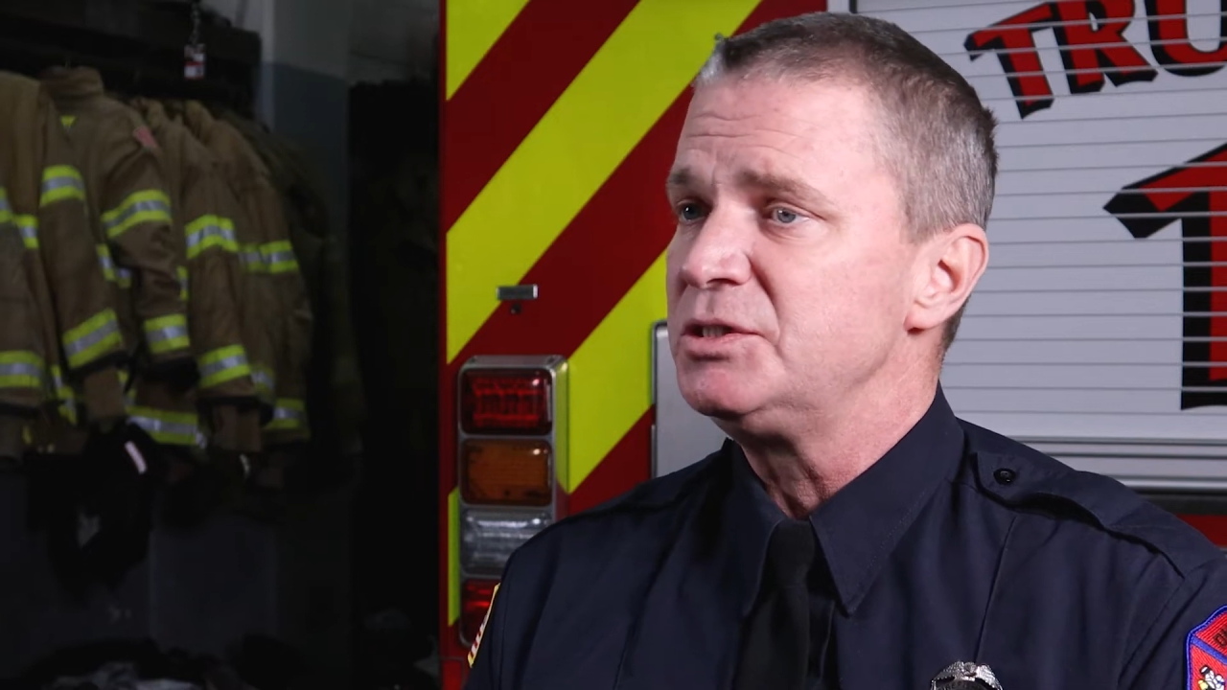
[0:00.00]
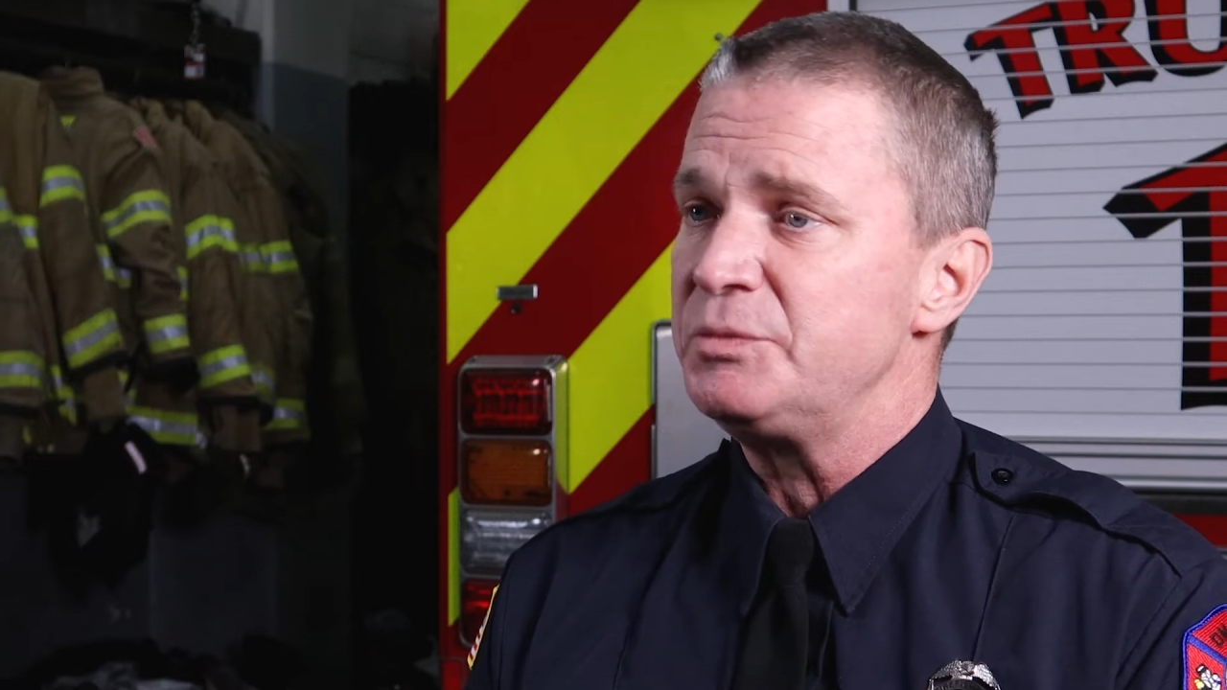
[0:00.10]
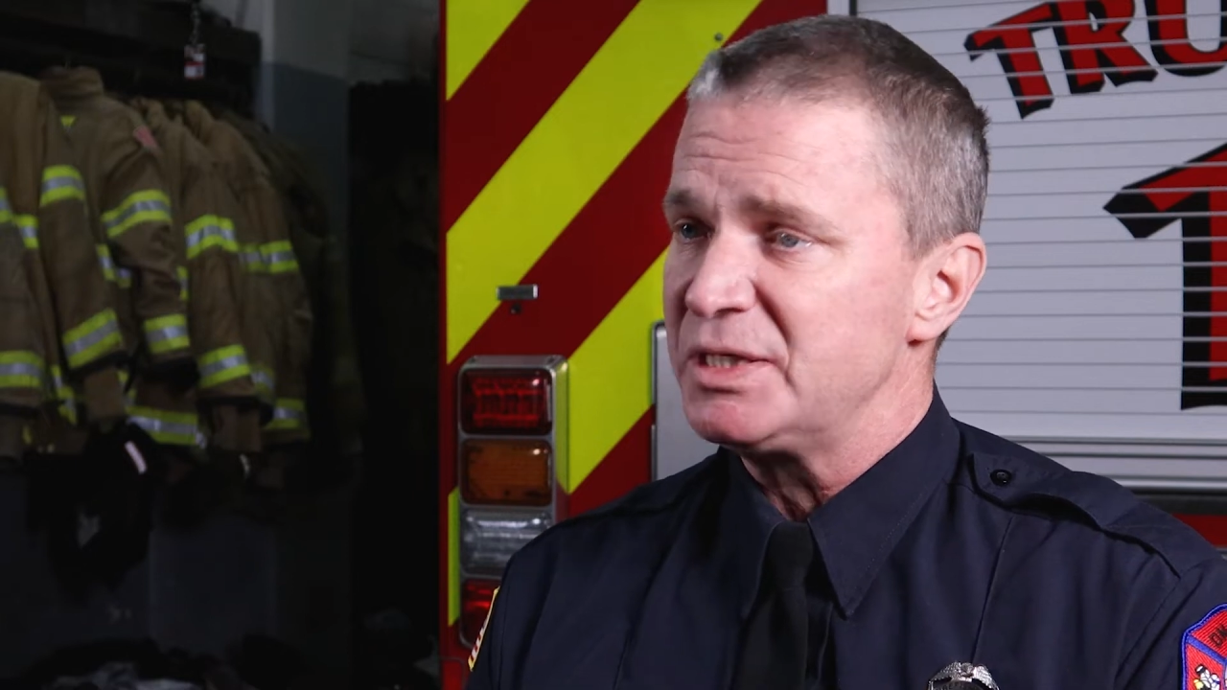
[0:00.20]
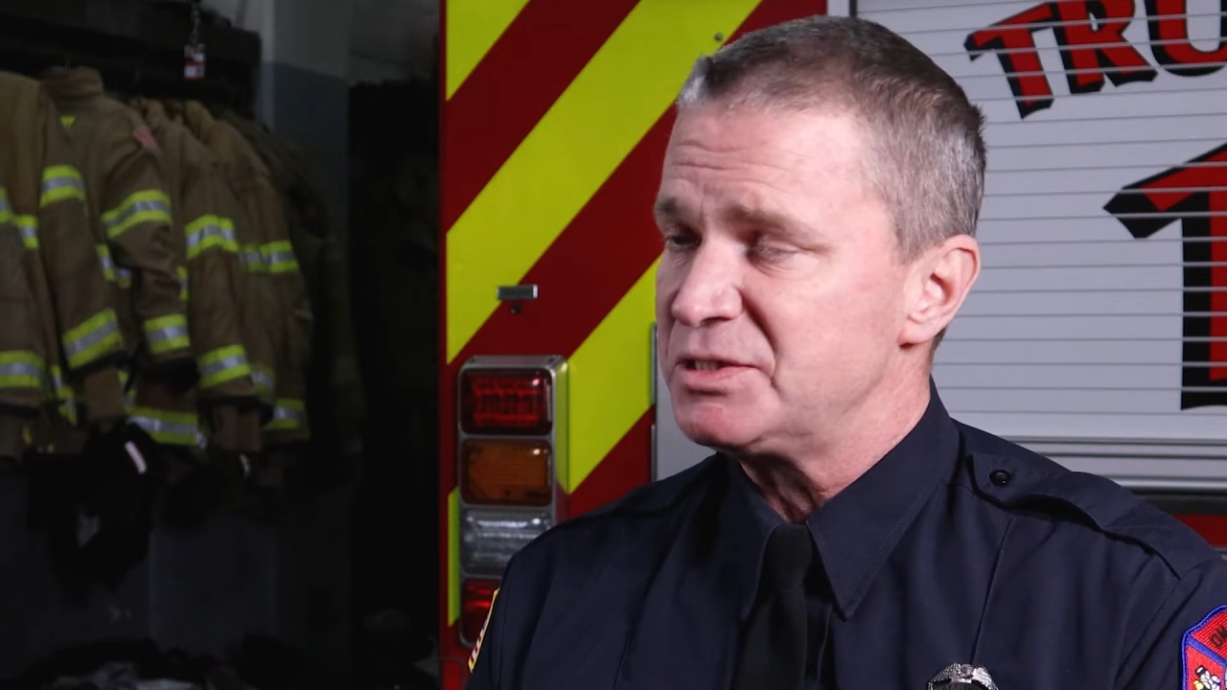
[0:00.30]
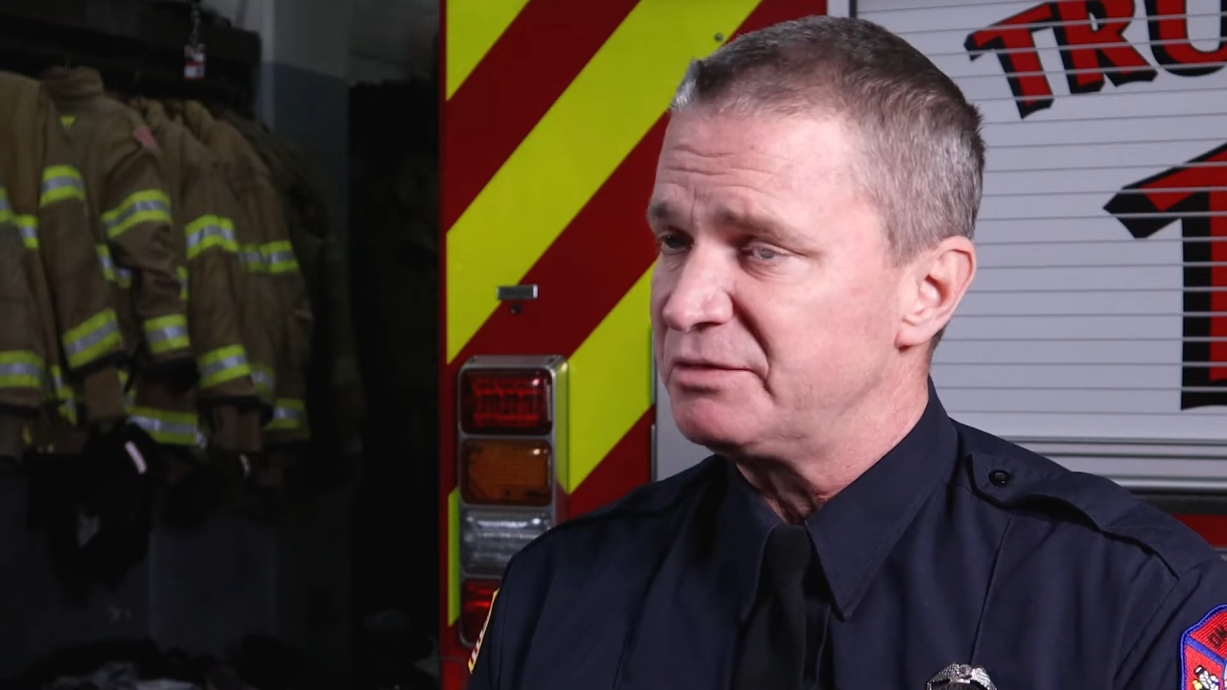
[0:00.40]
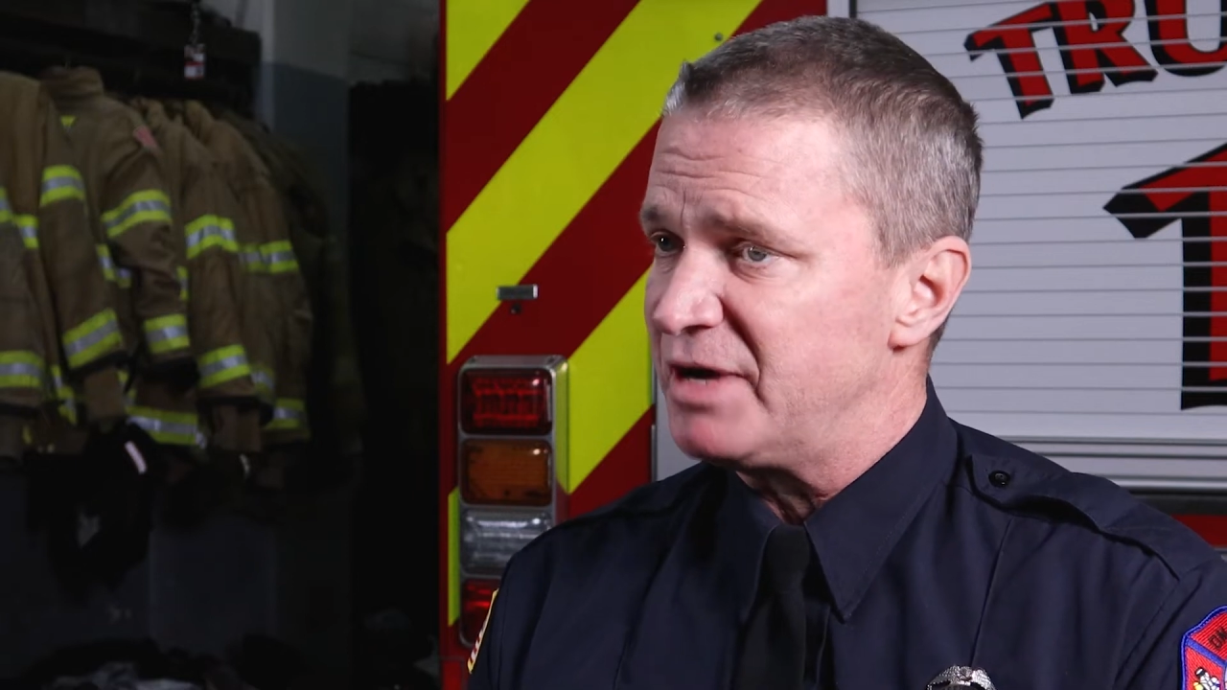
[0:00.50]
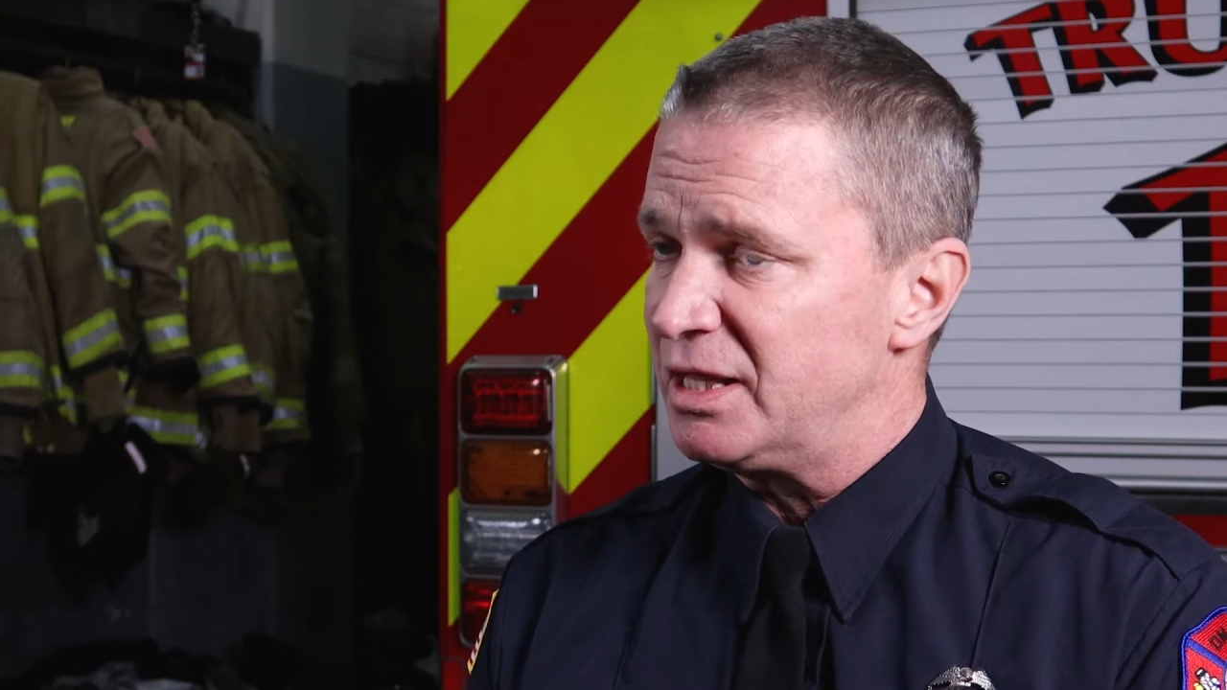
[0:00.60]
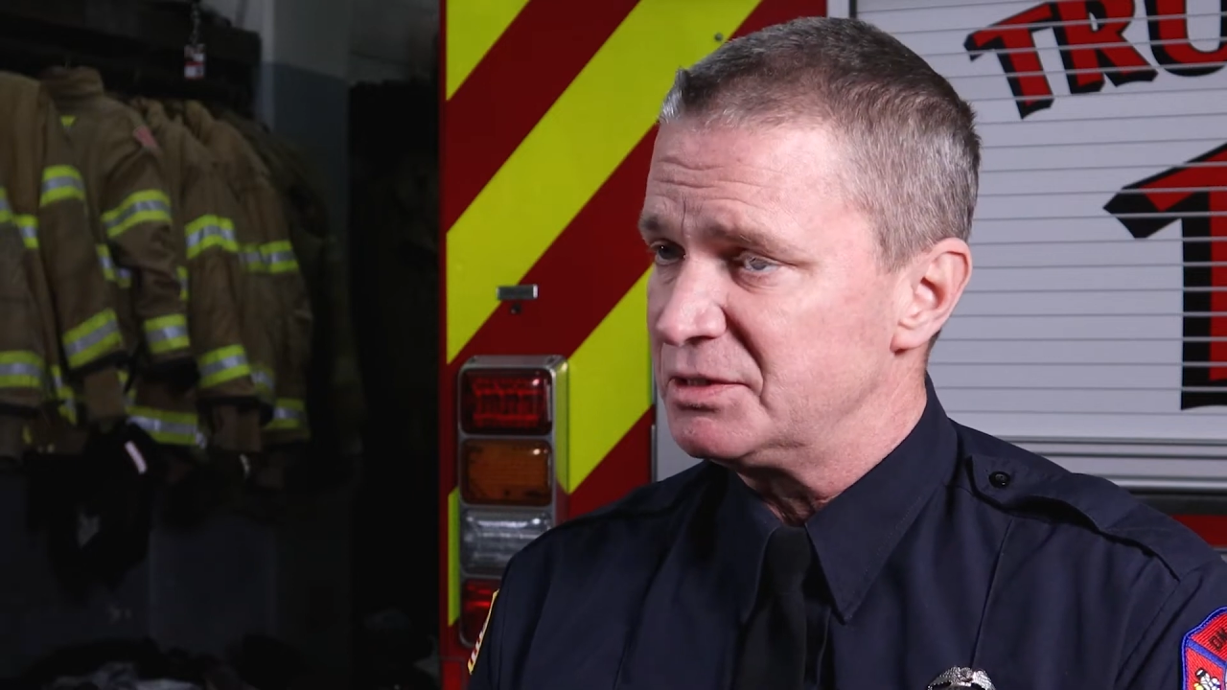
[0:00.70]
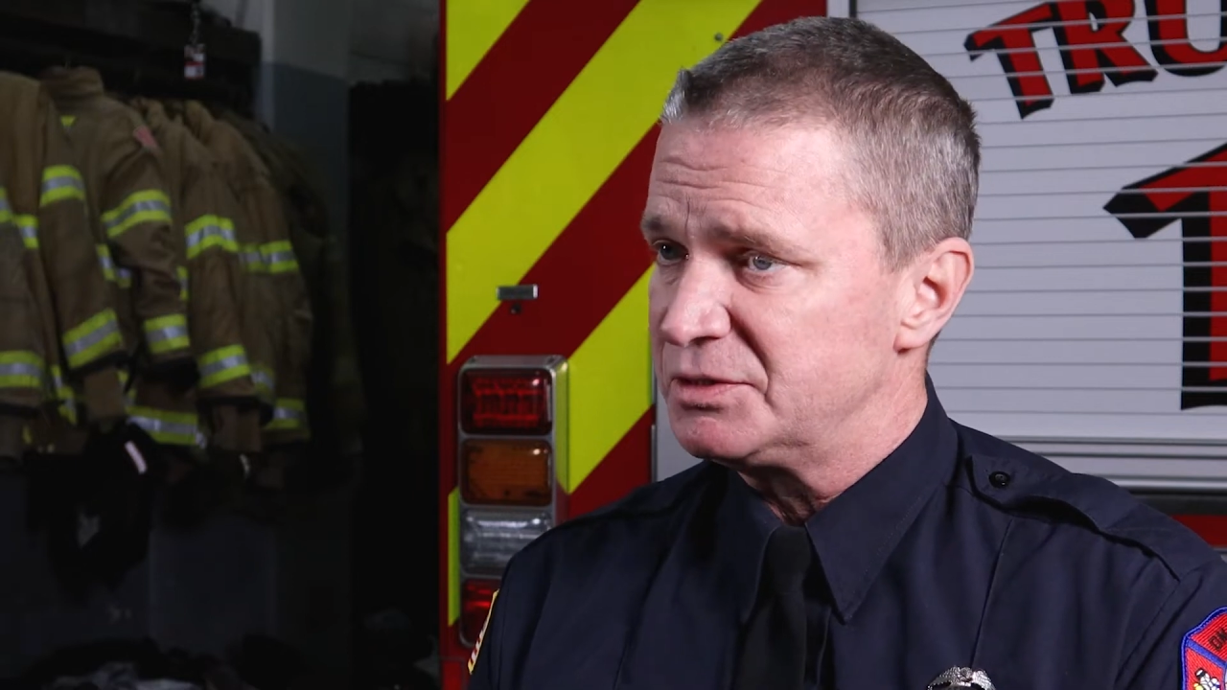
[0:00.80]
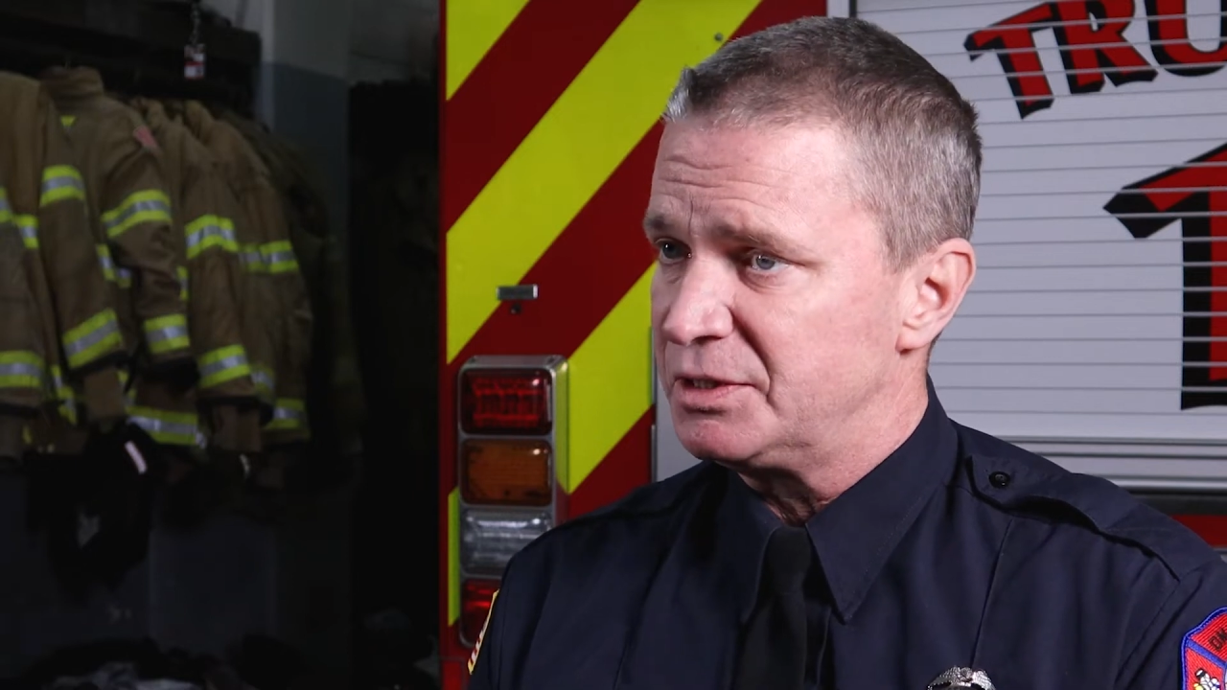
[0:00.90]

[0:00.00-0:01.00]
domestic violence